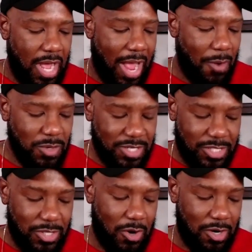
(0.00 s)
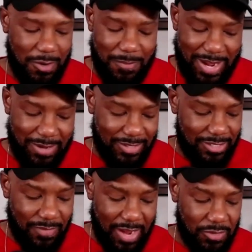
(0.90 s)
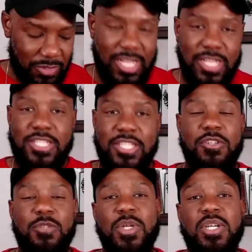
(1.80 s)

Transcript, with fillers: I want to talk about this Father's Day series